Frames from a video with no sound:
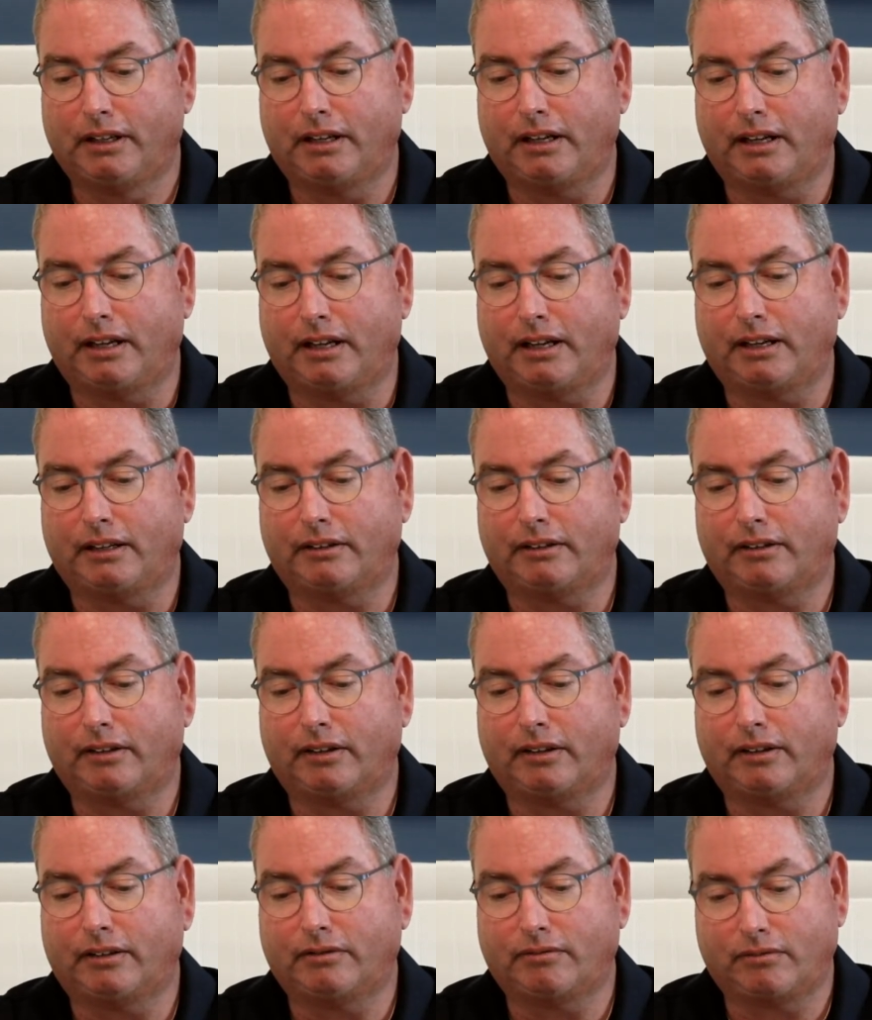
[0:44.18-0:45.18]
Uh,
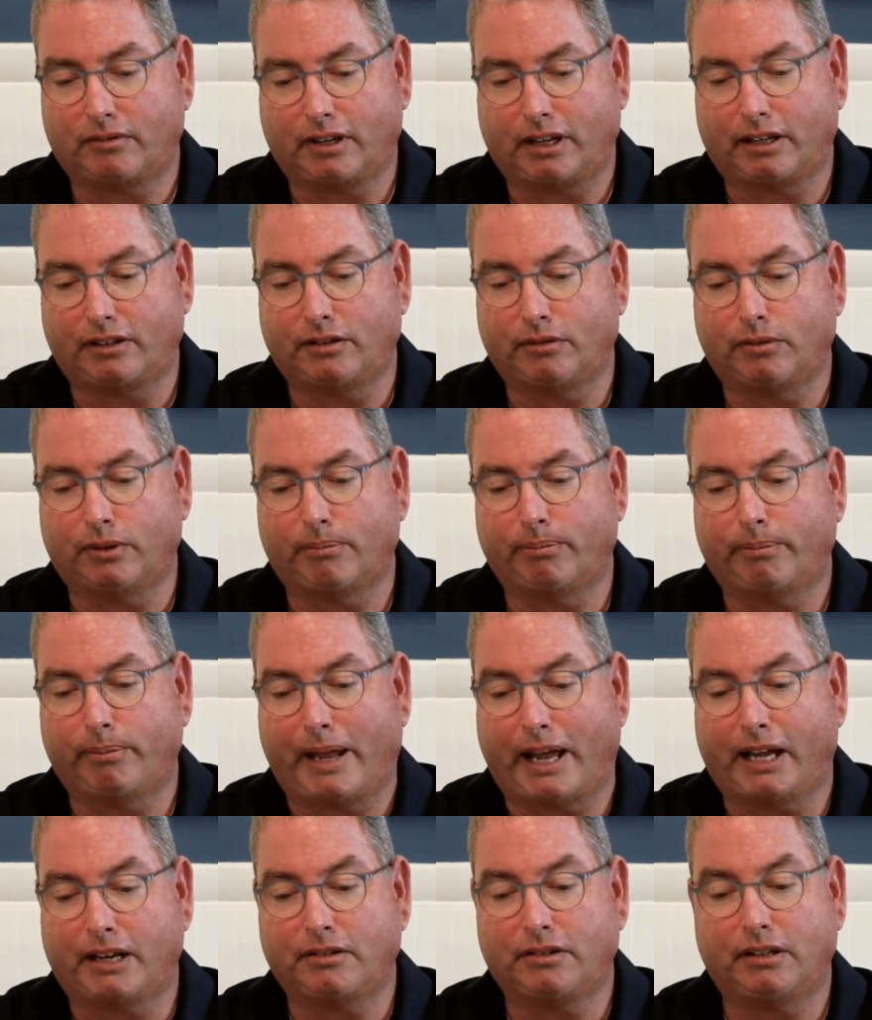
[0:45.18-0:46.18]
as you would
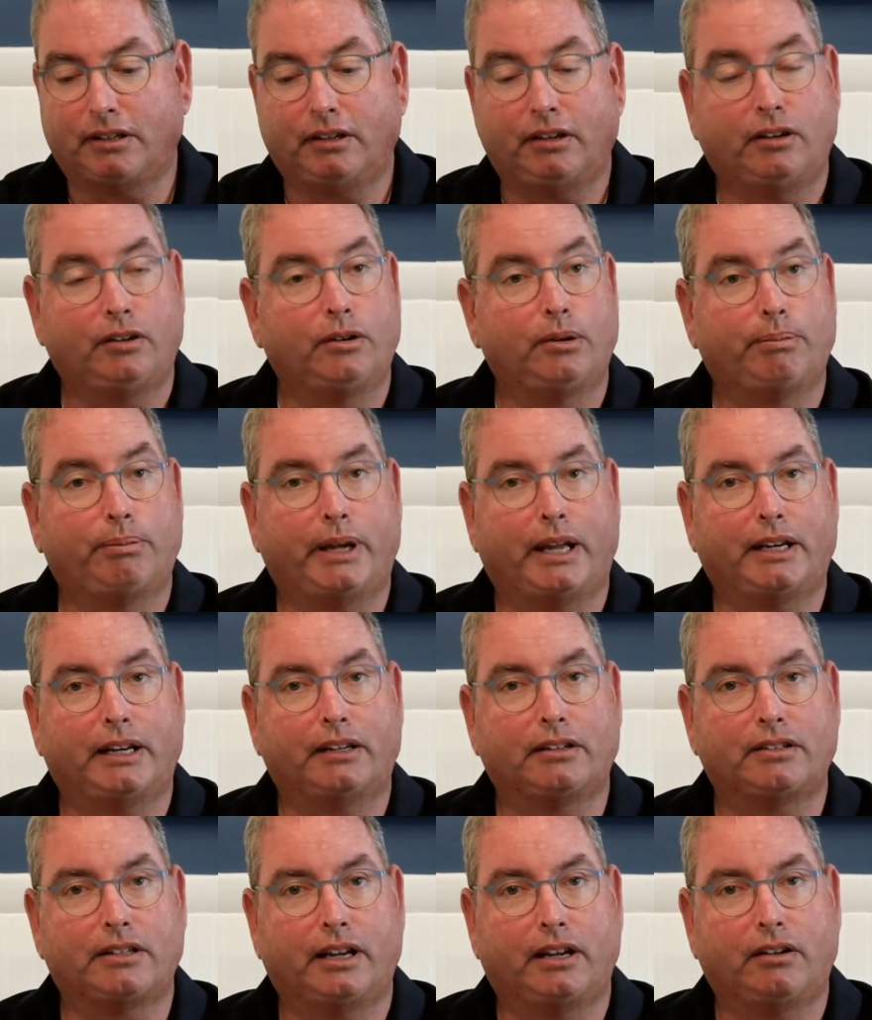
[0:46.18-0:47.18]
imagine, new
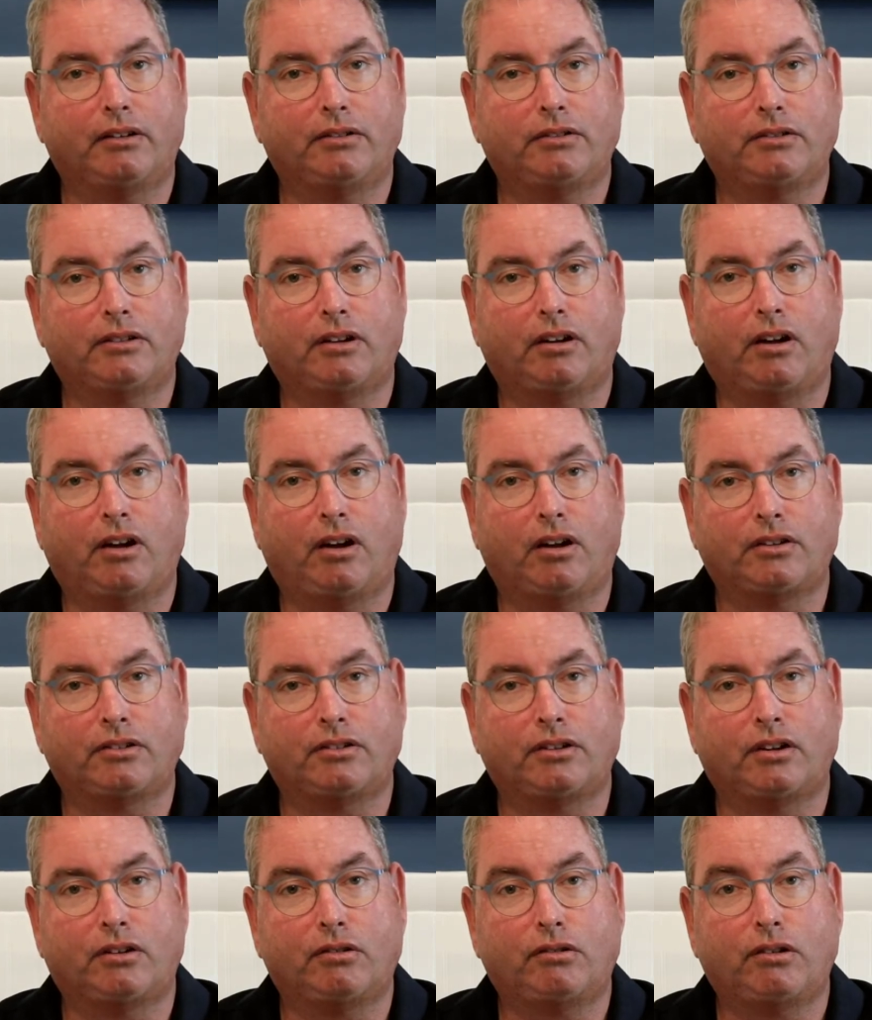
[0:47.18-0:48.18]
pending sales
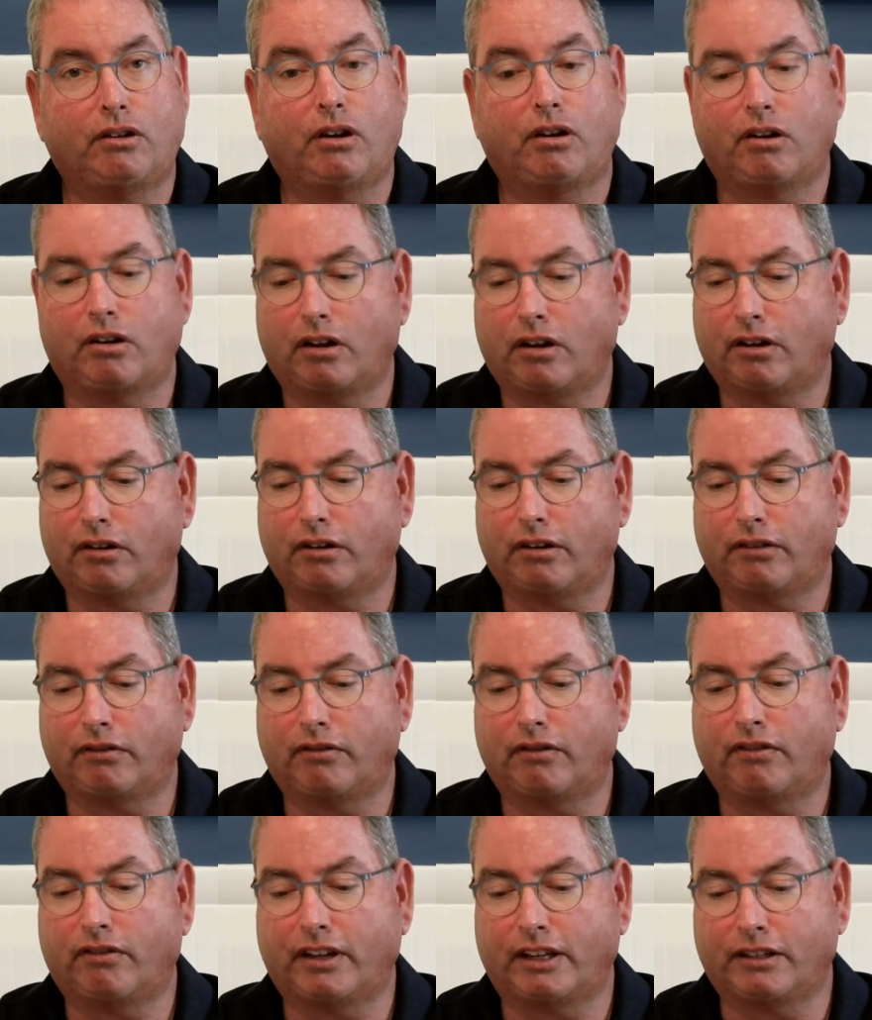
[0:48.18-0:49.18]
also
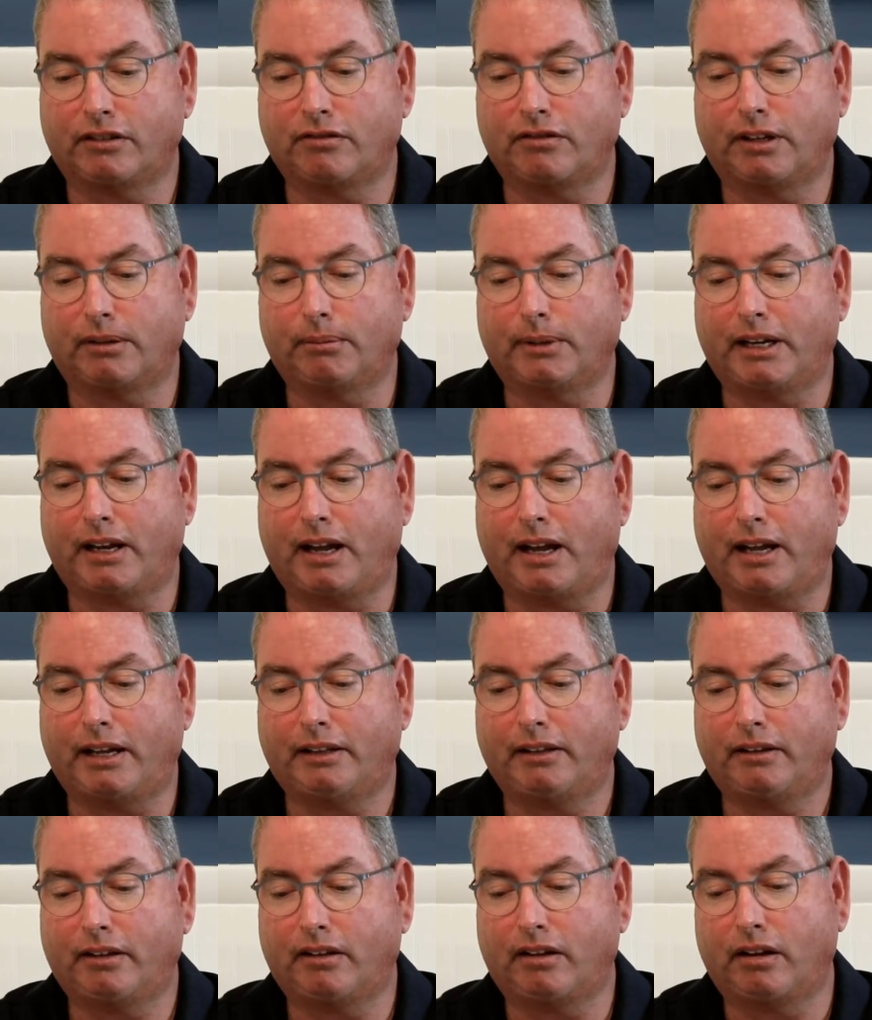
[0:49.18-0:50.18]
are extremely
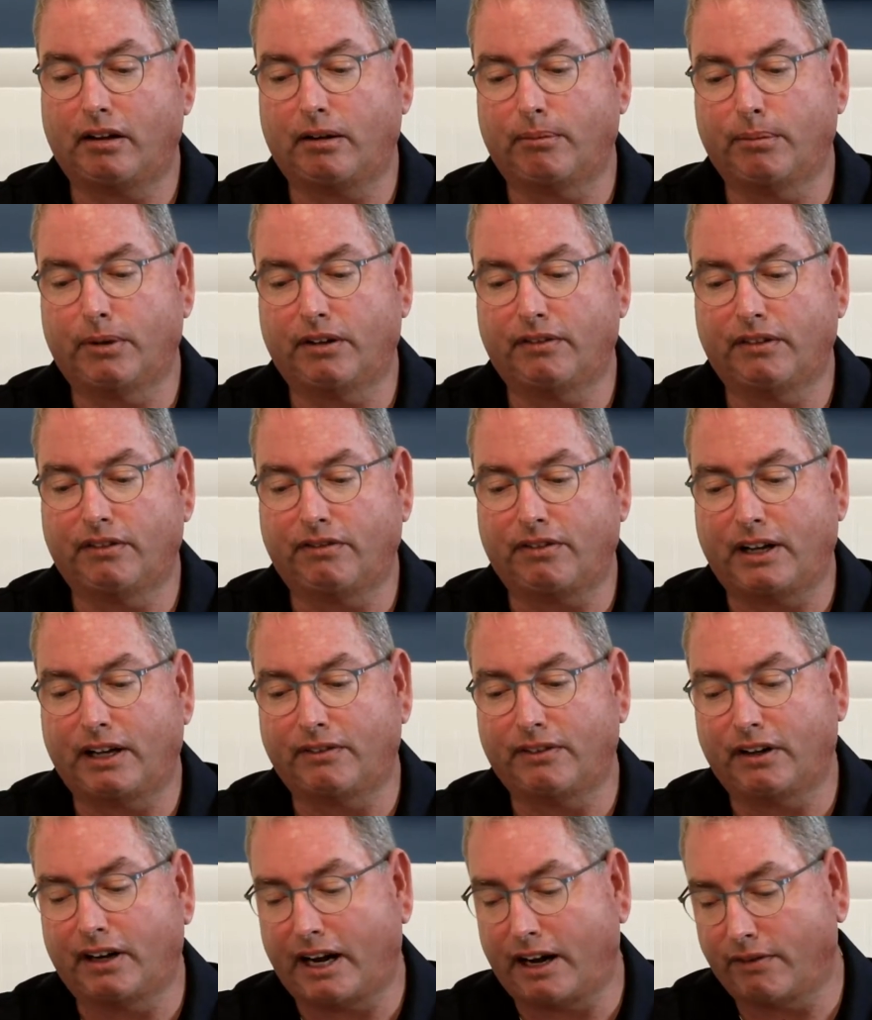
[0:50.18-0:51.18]
high, above the
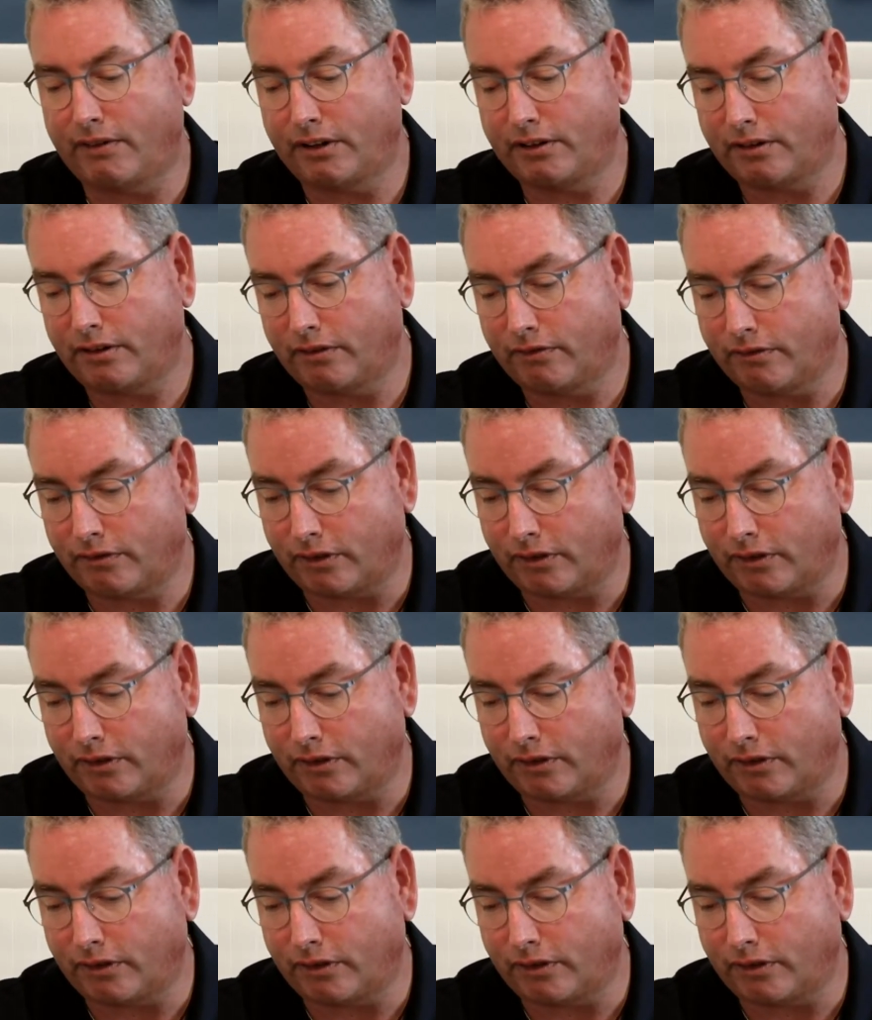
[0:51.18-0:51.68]
five-year average.